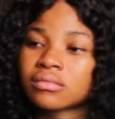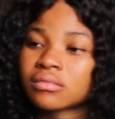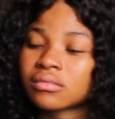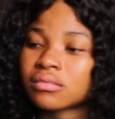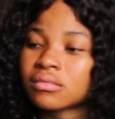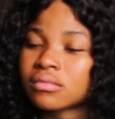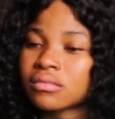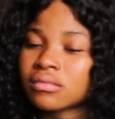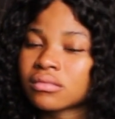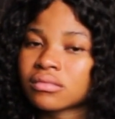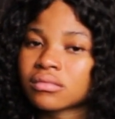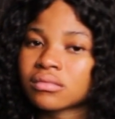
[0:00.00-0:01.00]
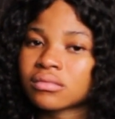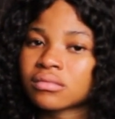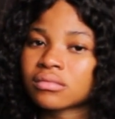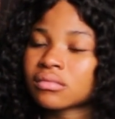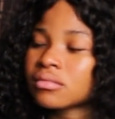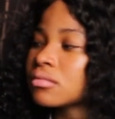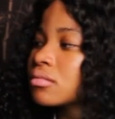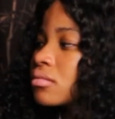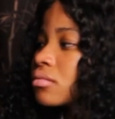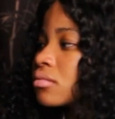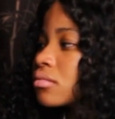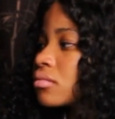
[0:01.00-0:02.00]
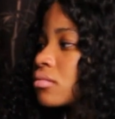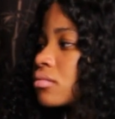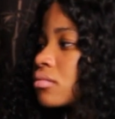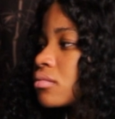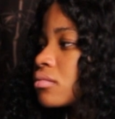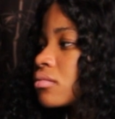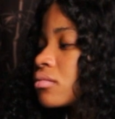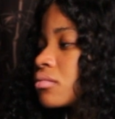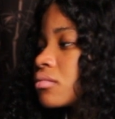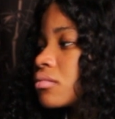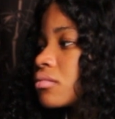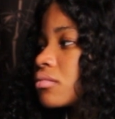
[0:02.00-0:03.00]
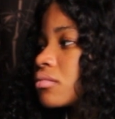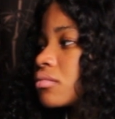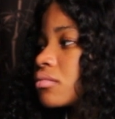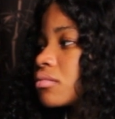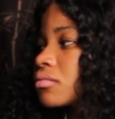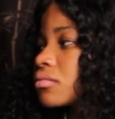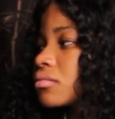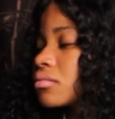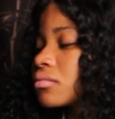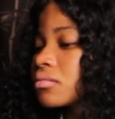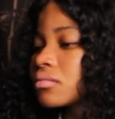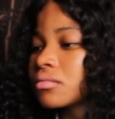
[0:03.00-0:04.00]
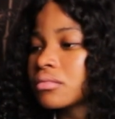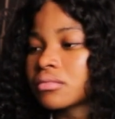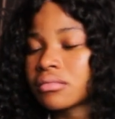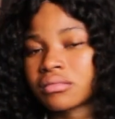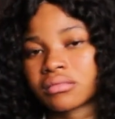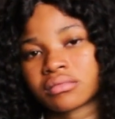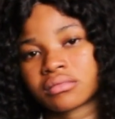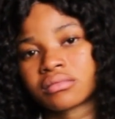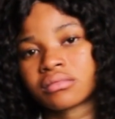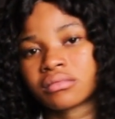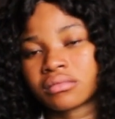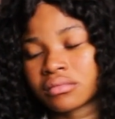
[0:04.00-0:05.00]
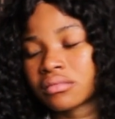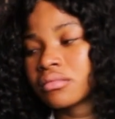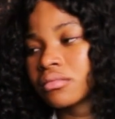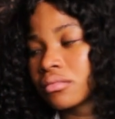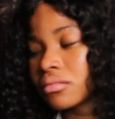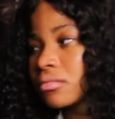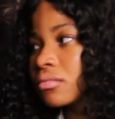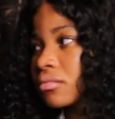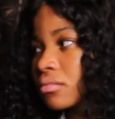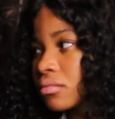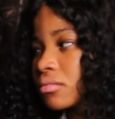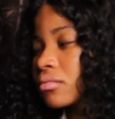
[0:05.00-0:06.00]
(not speaking)